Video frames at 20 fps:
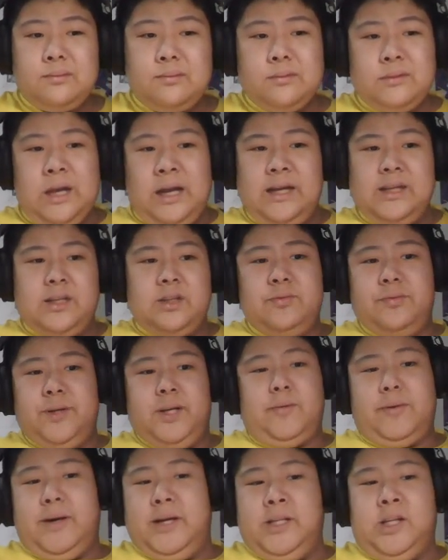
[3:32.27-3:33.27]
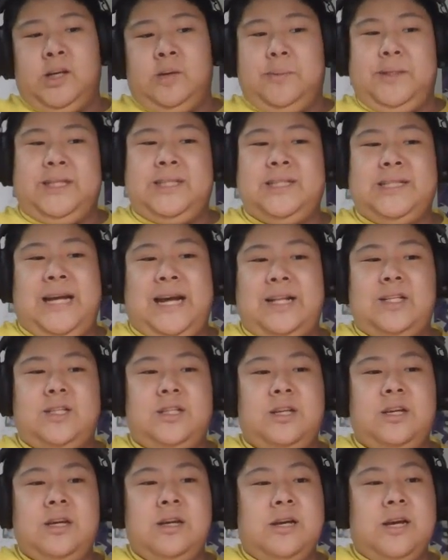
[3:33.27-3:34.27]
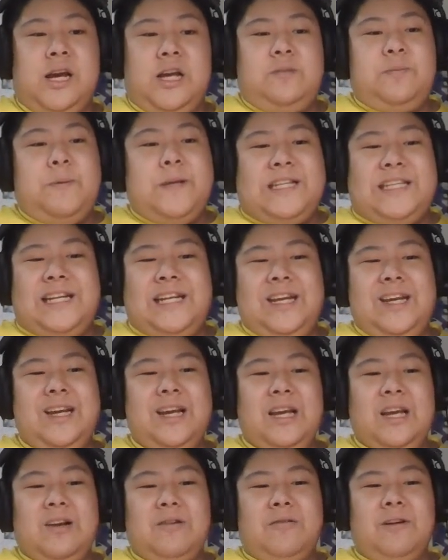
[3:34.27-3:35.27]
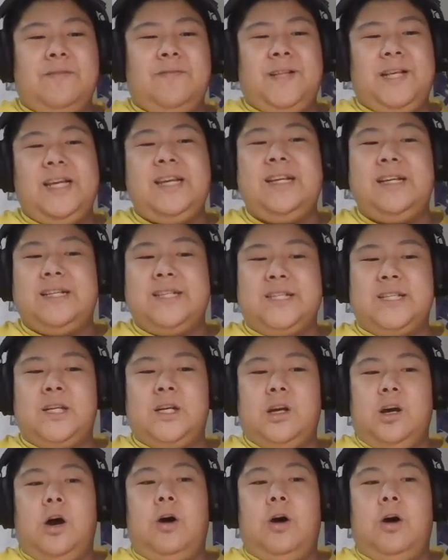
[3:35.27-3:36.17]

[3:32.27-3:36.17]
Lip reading: I just really want to talk about stats. Especially with these.